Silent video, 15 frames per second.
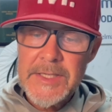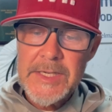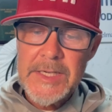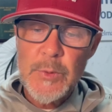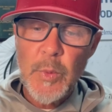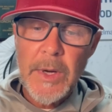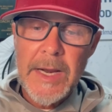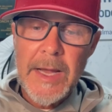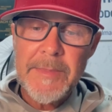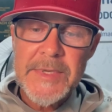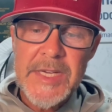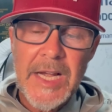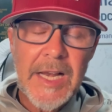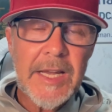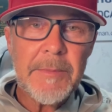is what I'm
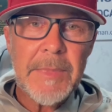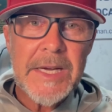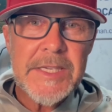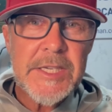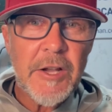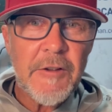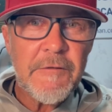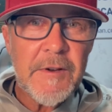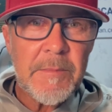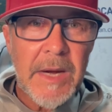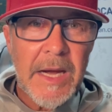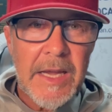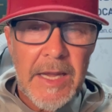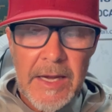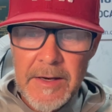telling myself in
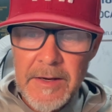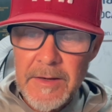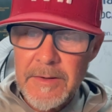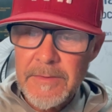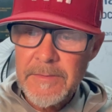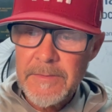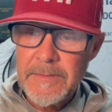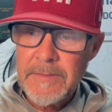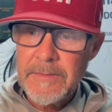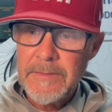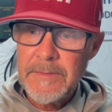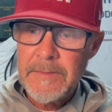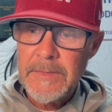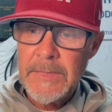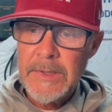my head.
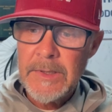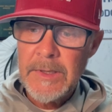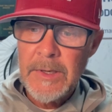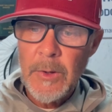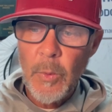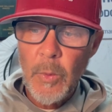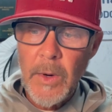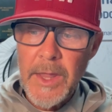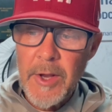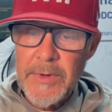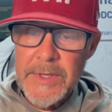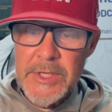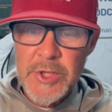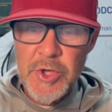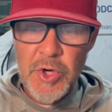Whether
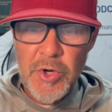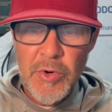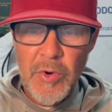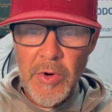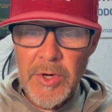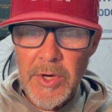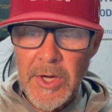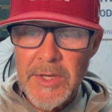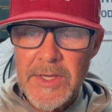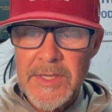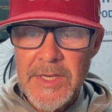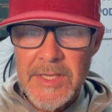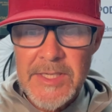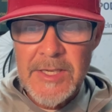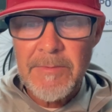it's true or not
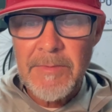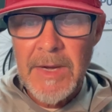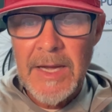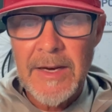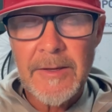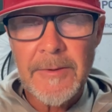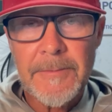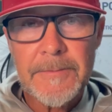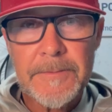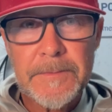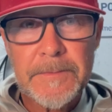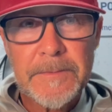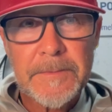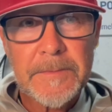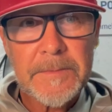doesn't matter.
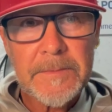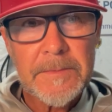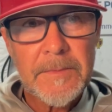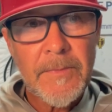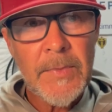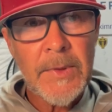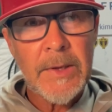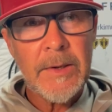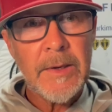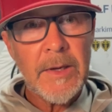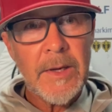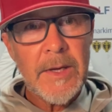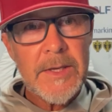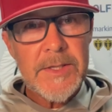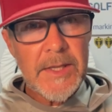
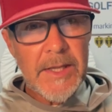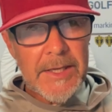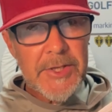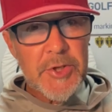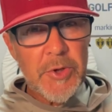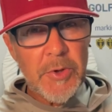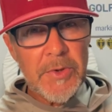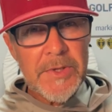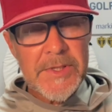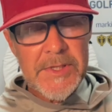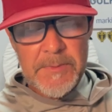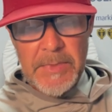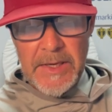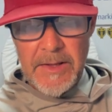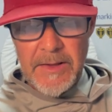So that's Jordan
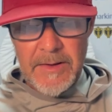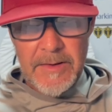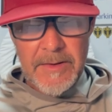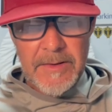Spieth.